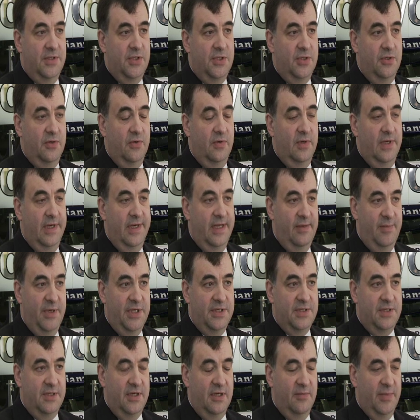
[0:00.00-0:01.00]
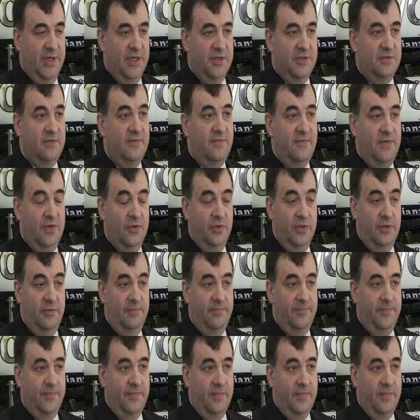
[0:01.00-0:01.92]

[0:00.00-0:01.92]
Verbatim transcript: to limit the amount of fuel